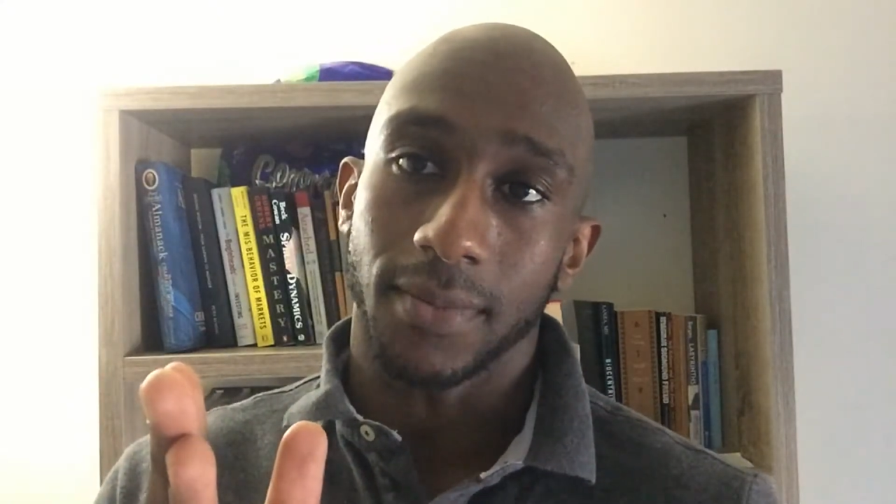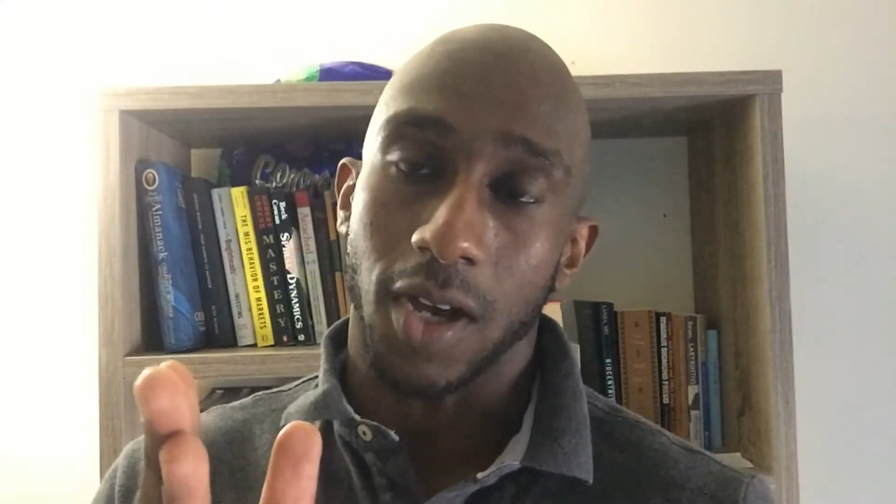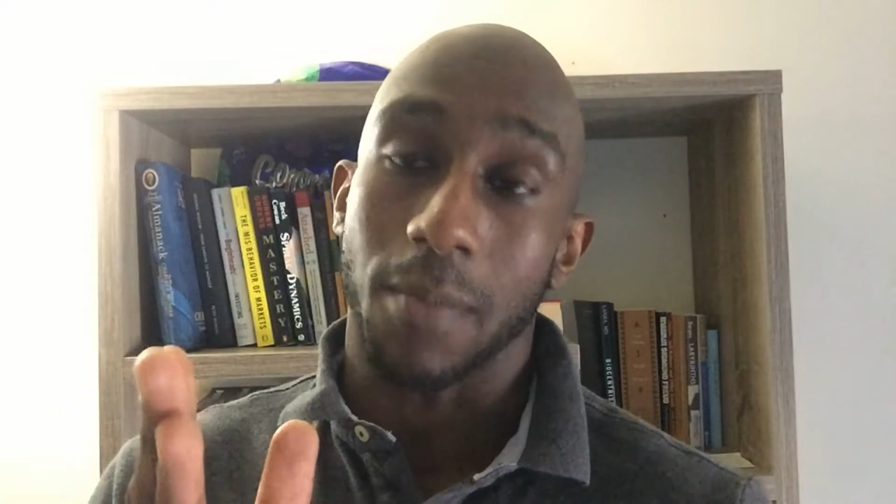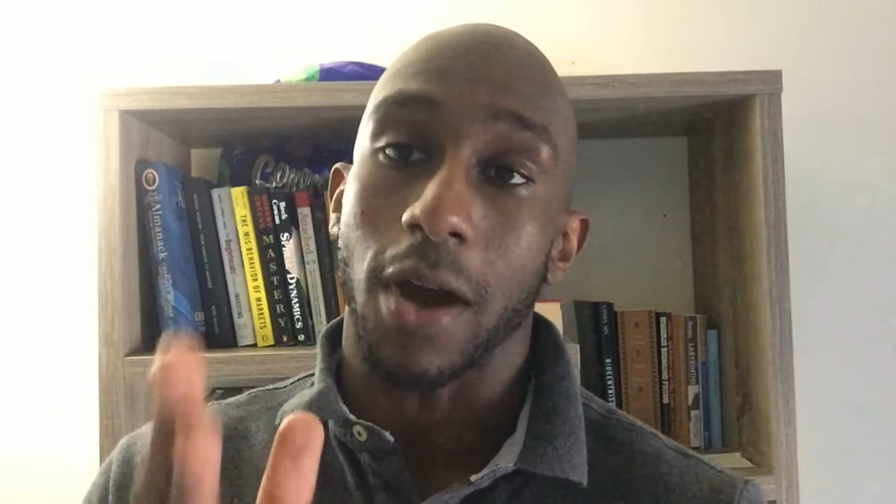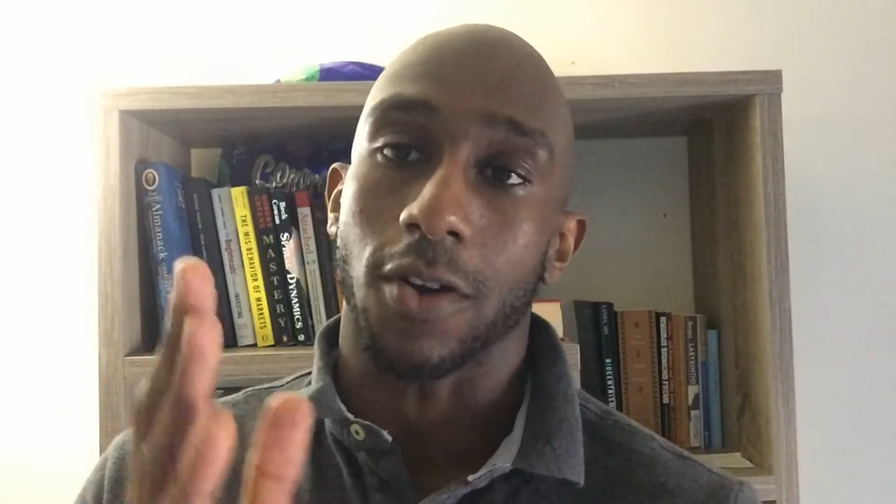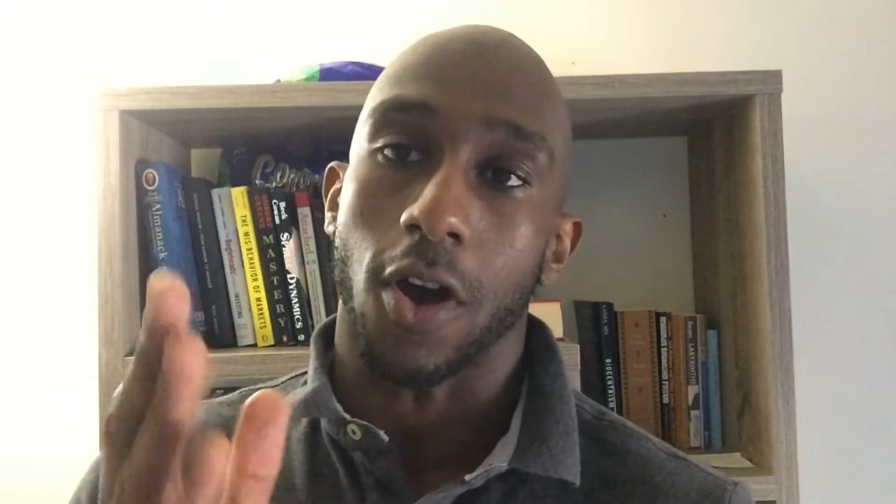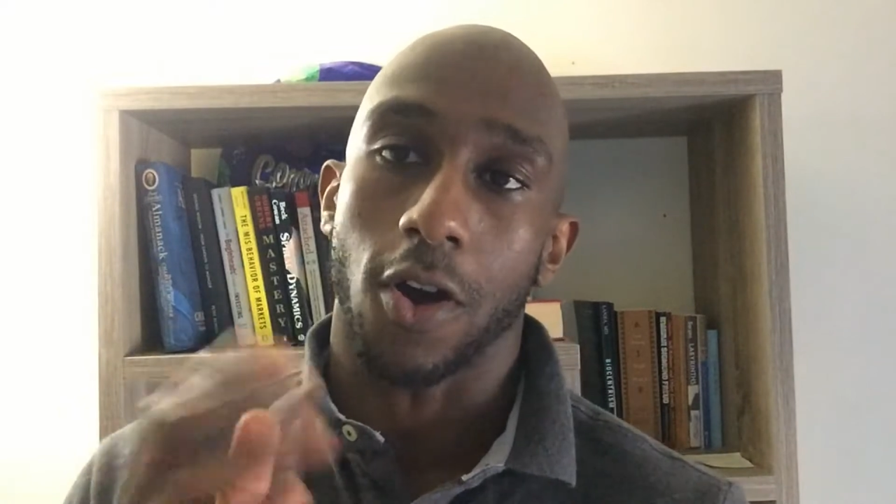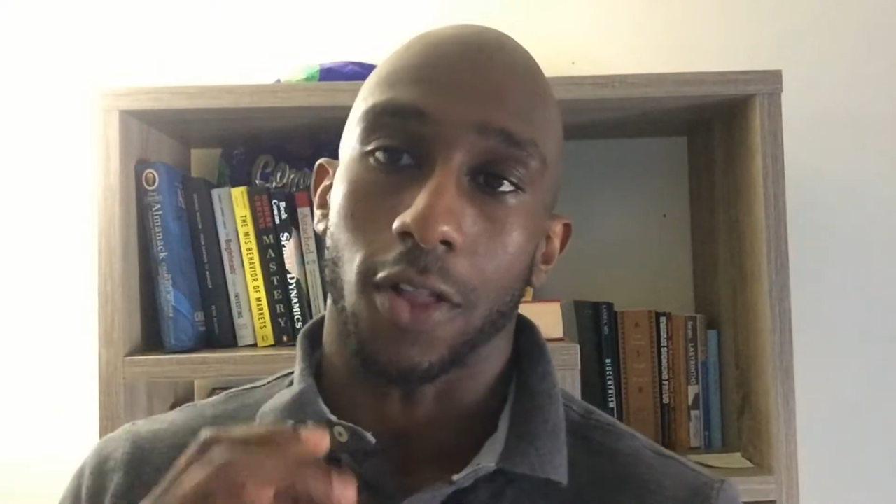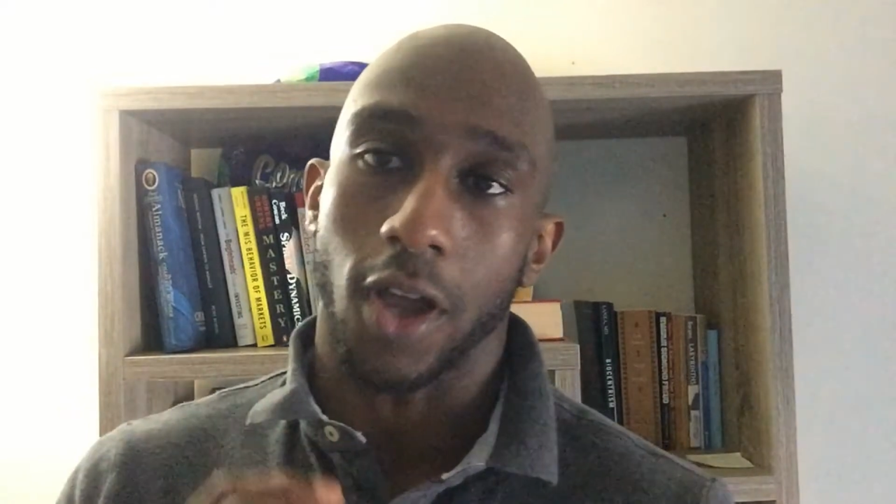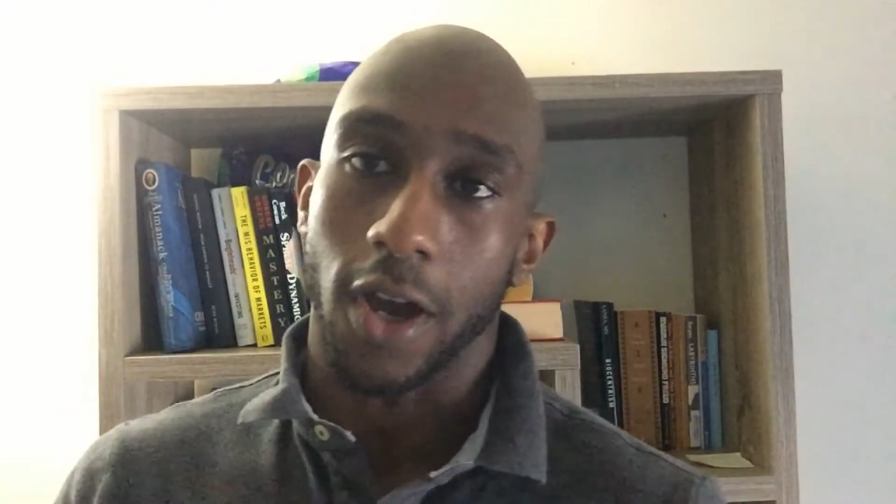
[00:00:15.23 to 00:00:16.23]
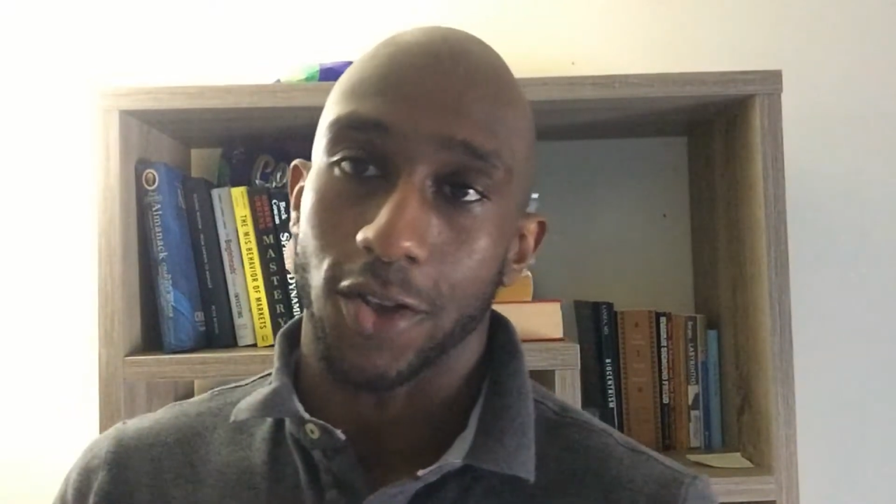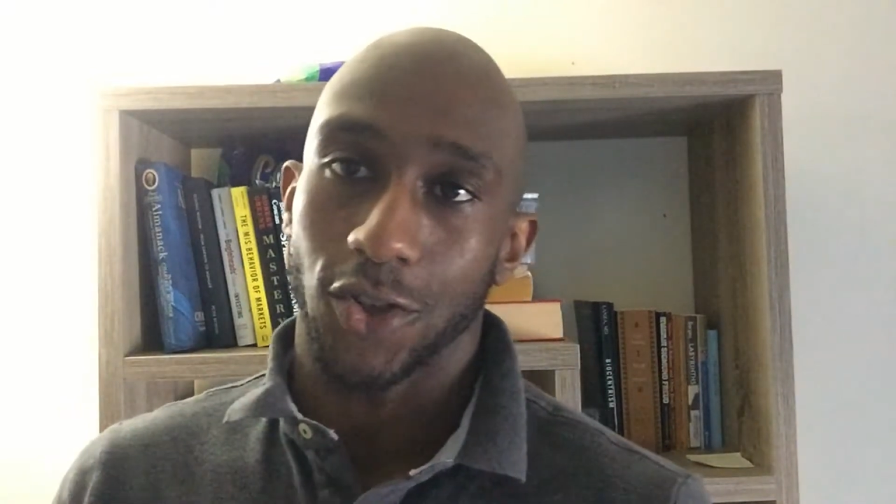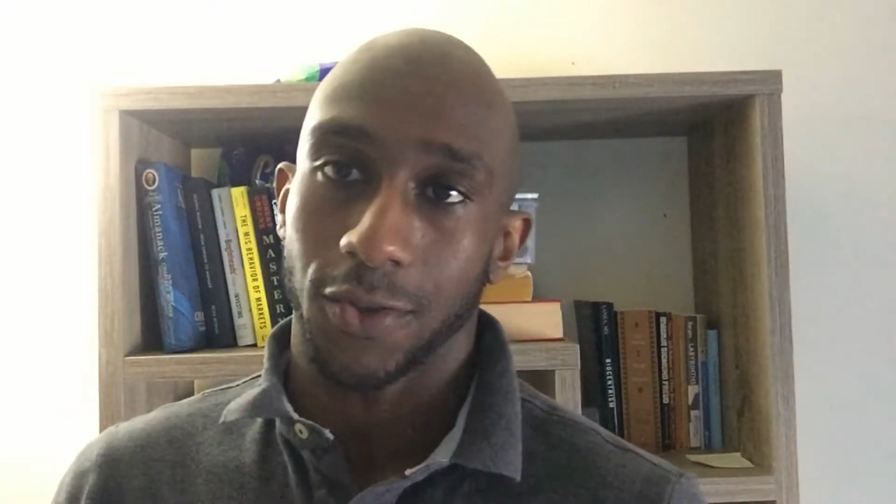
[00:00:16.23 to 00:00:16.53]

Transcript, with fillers: about RLoJ.